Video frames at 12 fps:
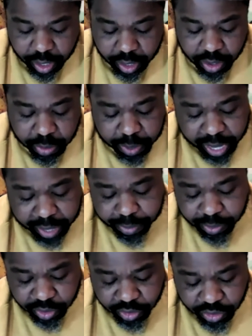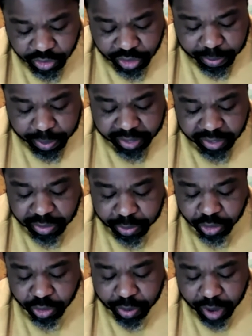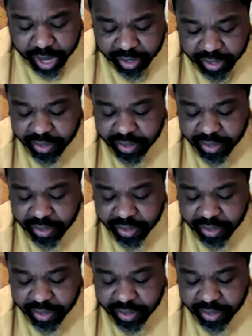Though Black musicianship as a spiritual practice